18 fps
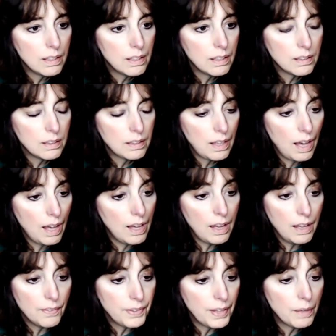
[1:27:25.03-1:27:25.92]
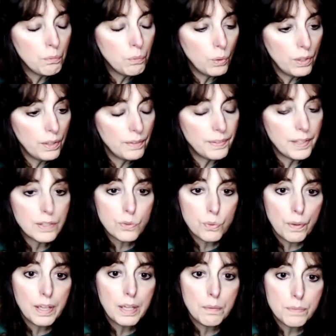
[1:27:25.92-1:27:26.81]
Yeah, they would. That's
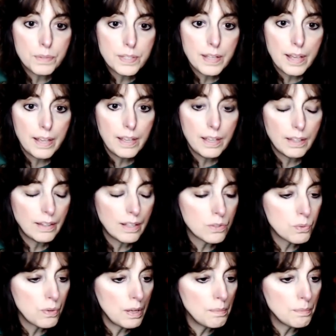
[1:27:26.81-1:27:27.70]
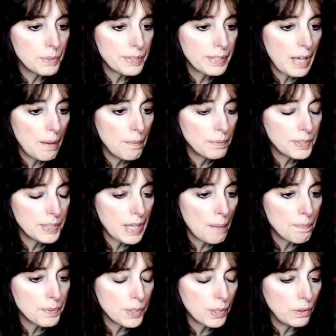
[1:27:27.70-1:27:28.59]
why I'm saying, that's why I'm
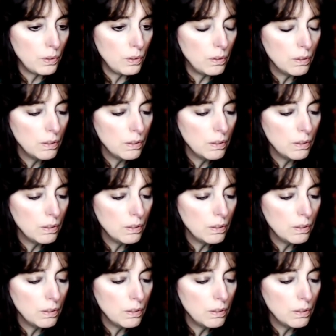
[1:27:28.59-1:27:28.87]
skeptical.